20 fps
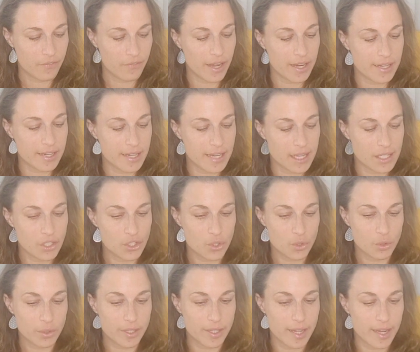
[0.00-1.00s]

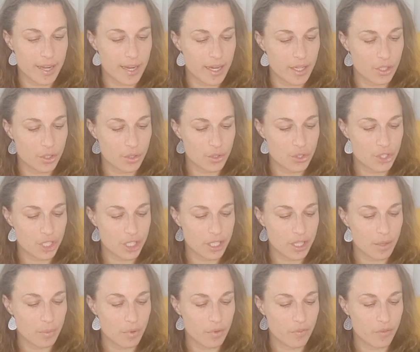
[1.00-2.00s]
Financial gain, usually
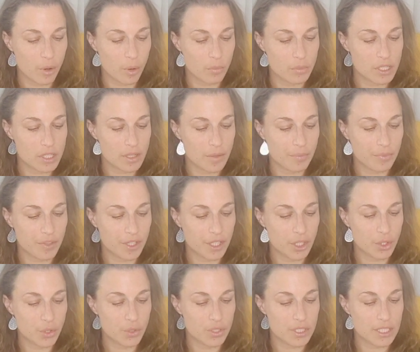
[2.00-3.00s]
coming from
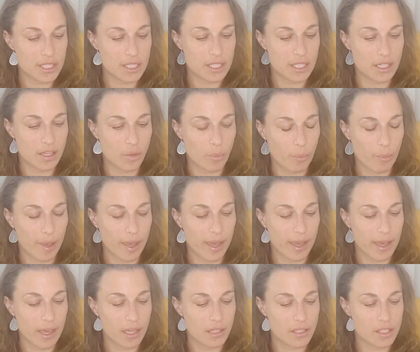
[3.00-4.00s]
something you did in the
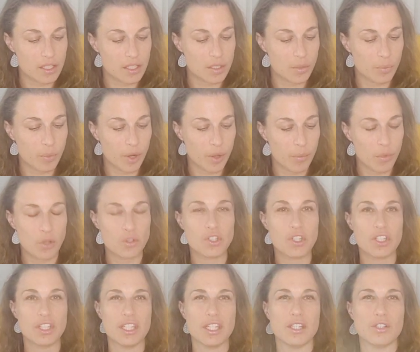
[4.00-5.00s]
past. But I'm
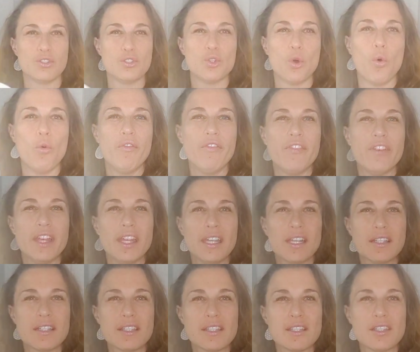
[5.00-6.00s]
also seeing
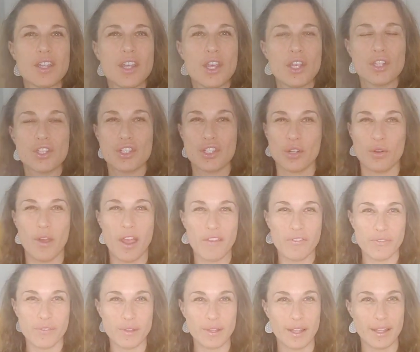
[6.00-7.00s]
dolphins. So I
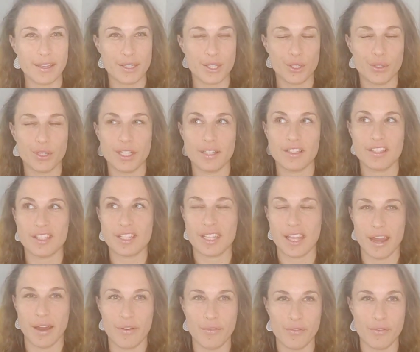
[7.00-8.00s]
feel like you're in this
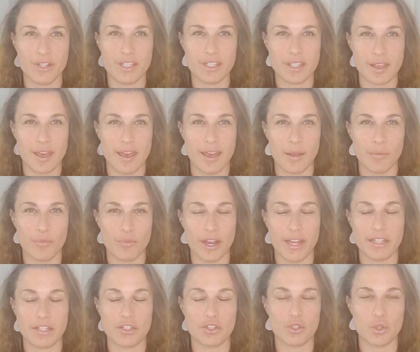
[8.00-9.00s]
carefree time,
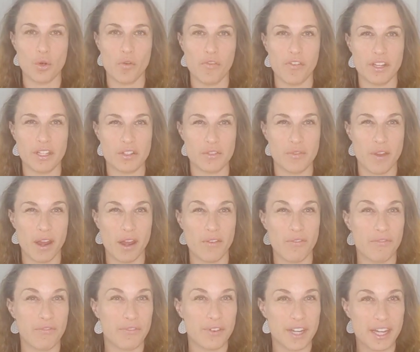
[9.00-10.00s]
right? A dolphin is very
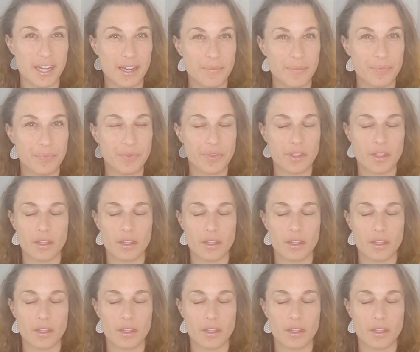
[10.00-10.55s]
free.